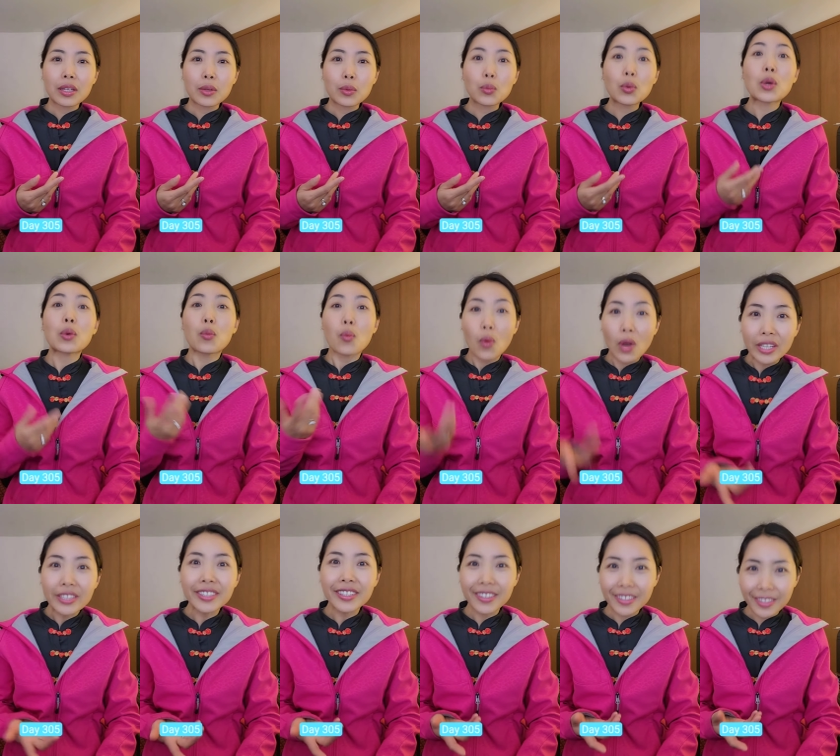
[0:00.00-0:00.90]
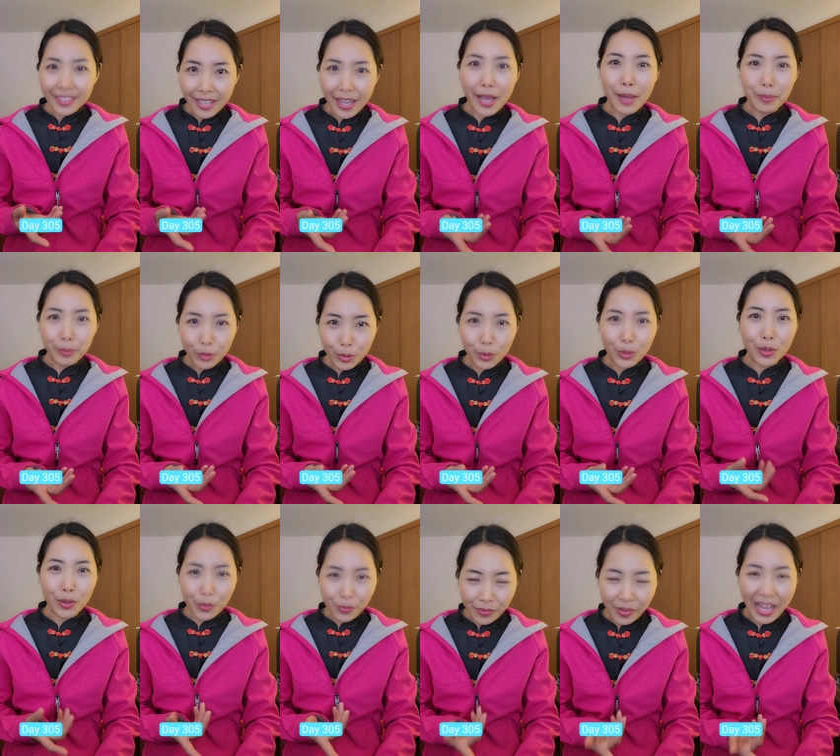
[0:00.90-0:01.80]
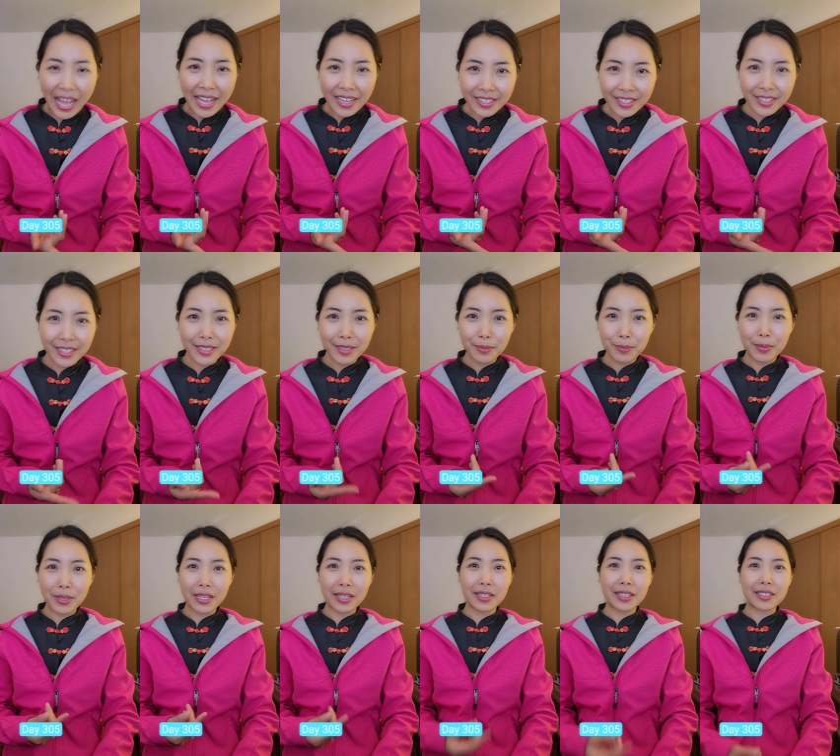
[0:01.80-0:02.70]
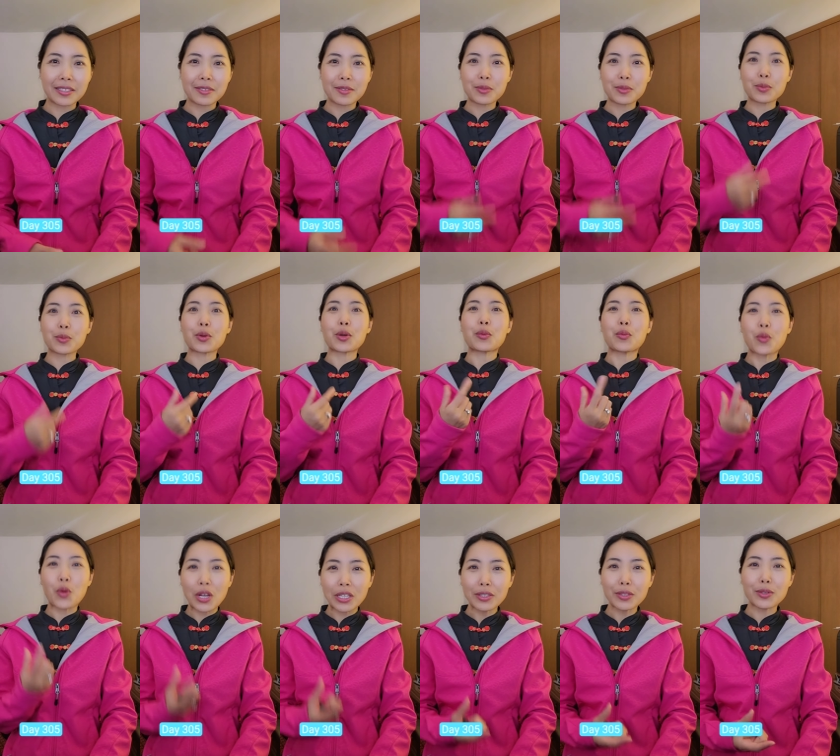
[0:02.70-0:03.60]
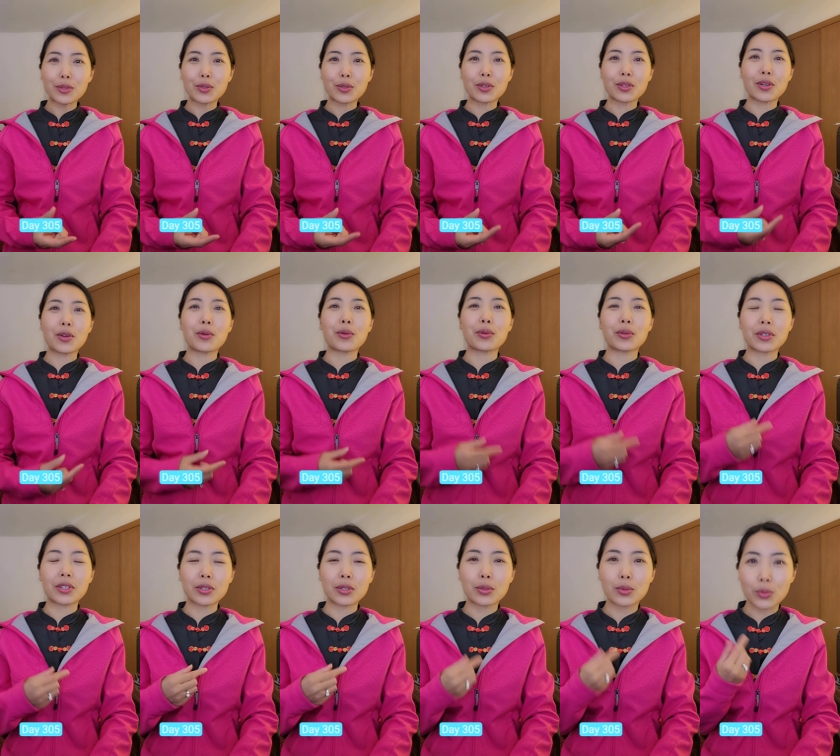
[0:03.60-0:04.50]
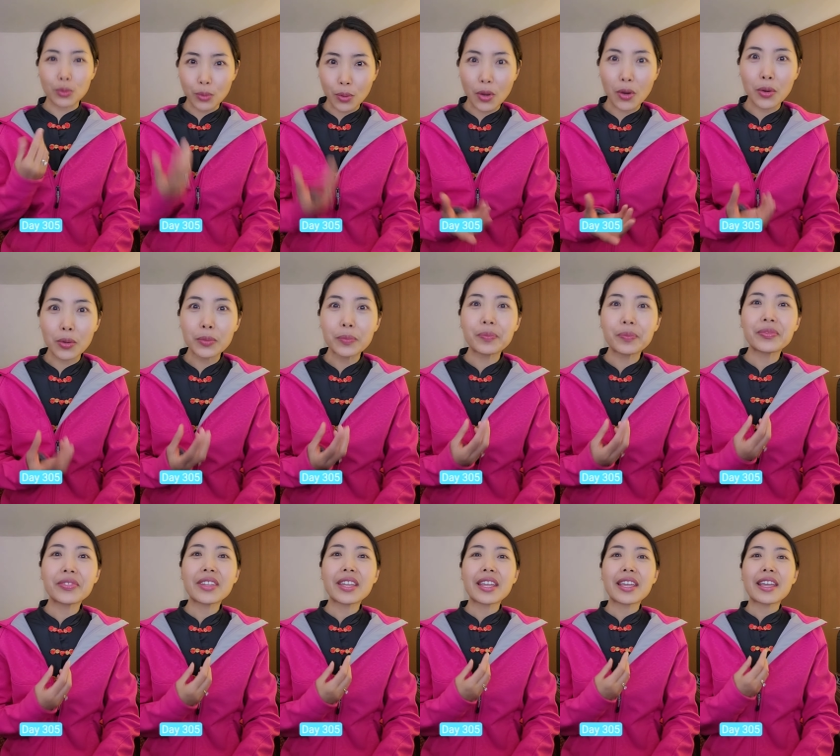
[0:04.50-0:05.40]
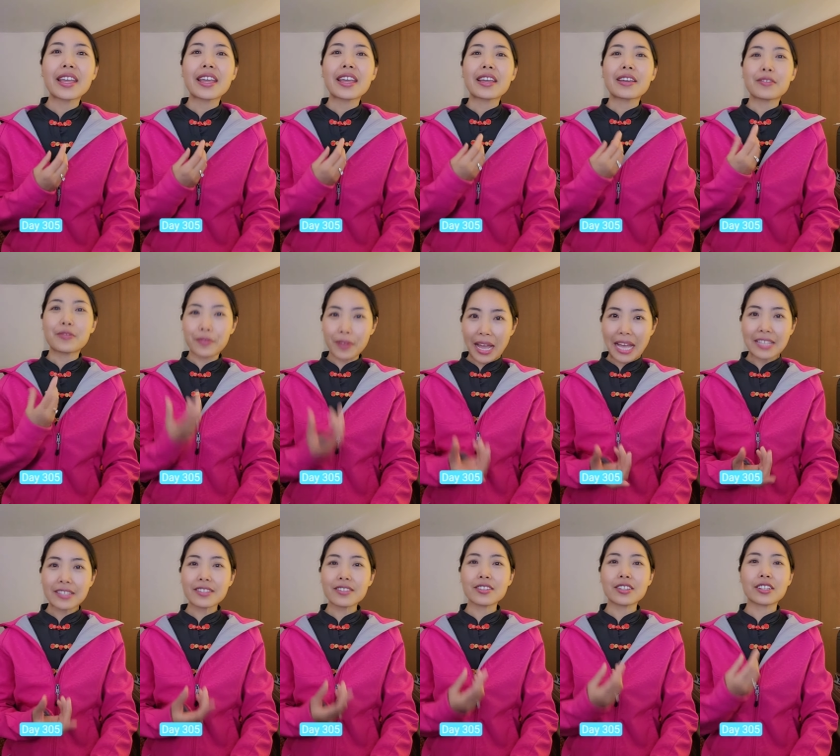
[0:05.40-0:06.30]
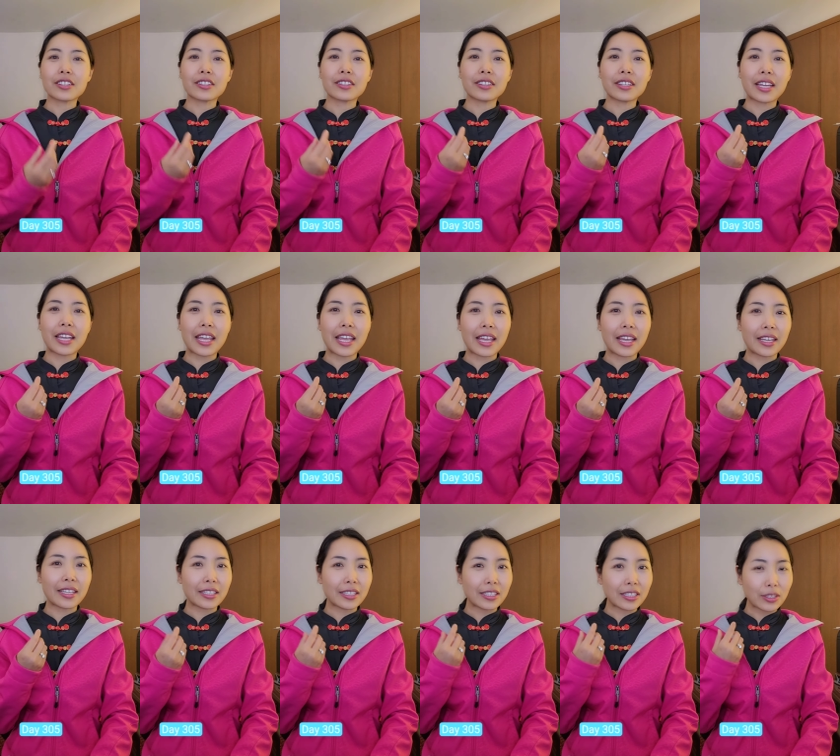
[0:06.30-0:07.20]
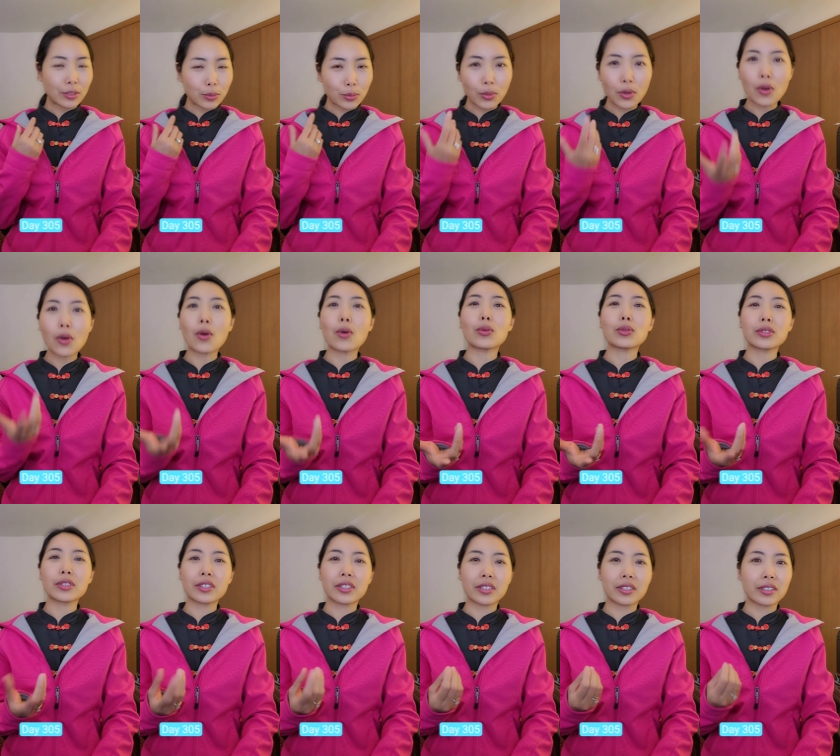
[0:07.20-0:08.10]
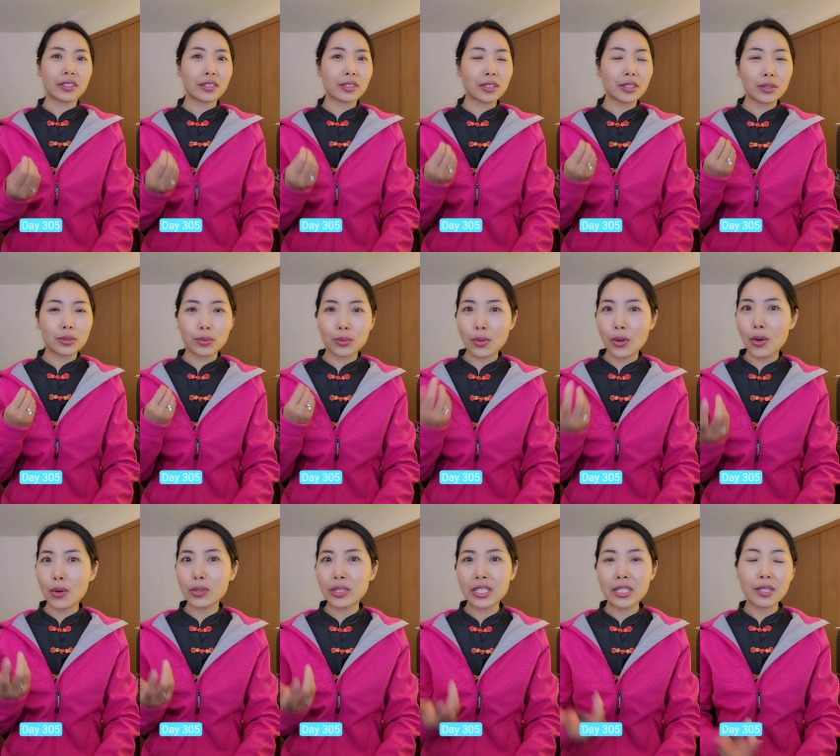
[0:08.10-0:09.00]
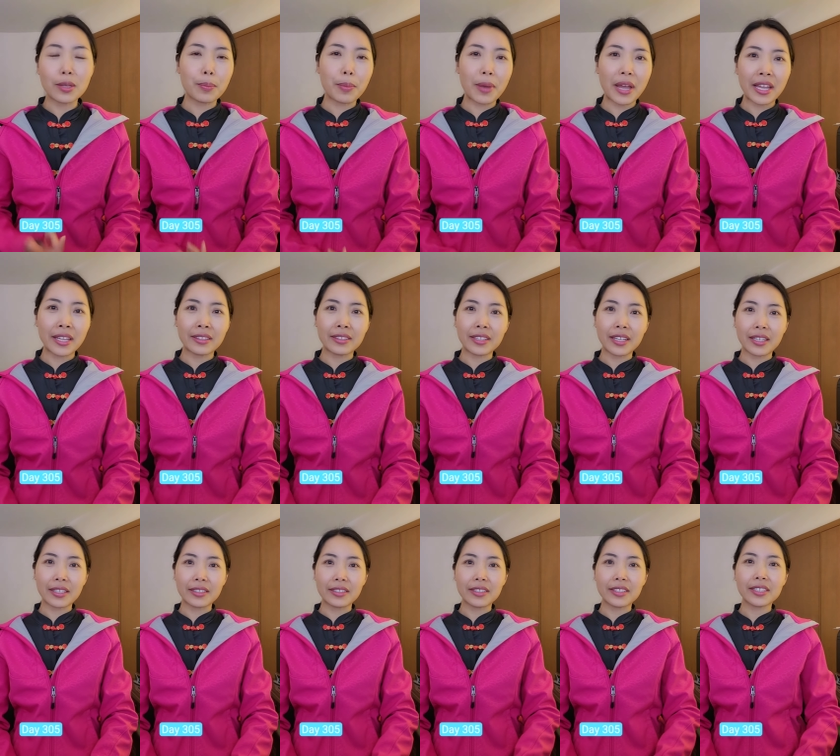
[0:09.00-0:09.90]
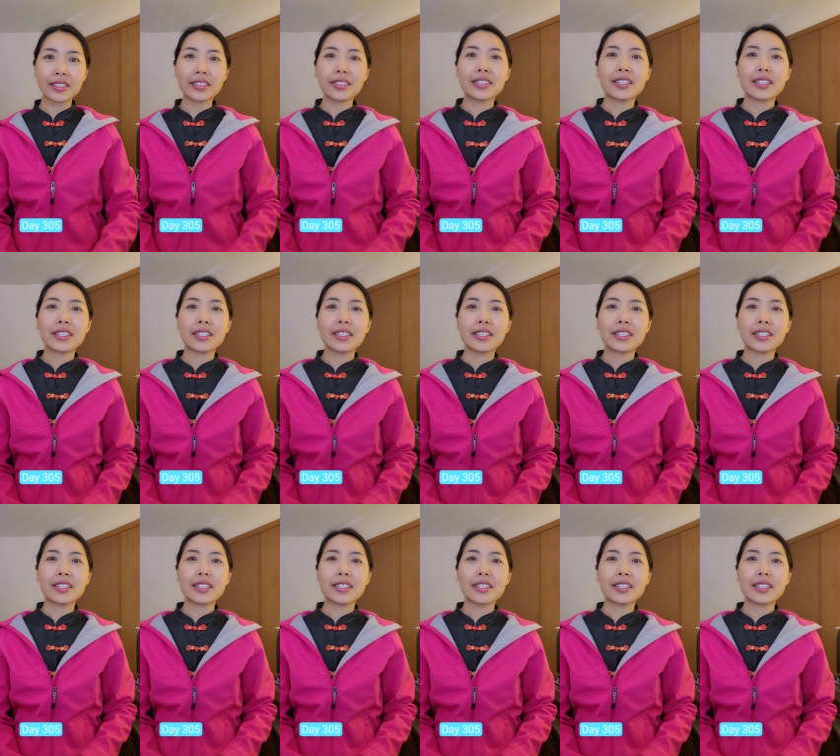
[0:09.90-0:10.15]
we wanted time to go fast because we wanted to grow, faster and grow older, grow independent.